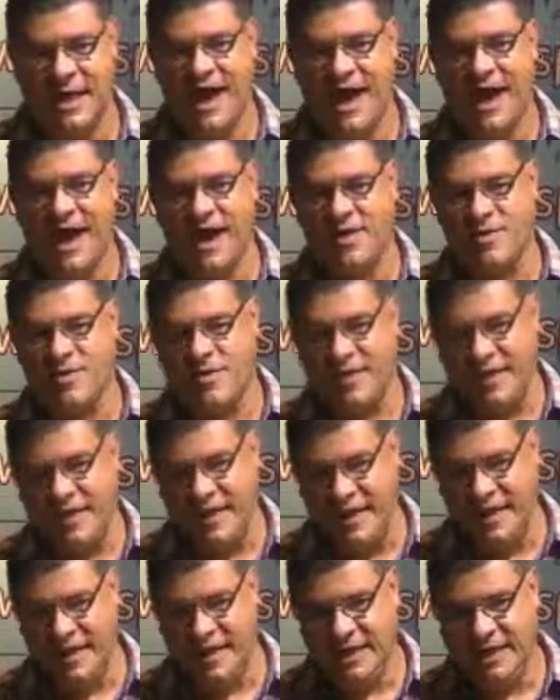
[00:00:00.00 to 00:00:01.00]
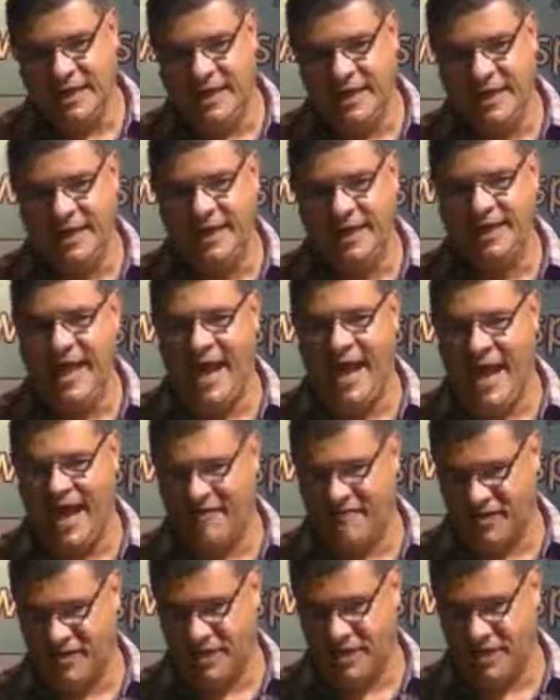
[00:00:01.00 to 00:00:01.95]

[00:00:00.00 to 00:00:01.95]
Irene in Heaven.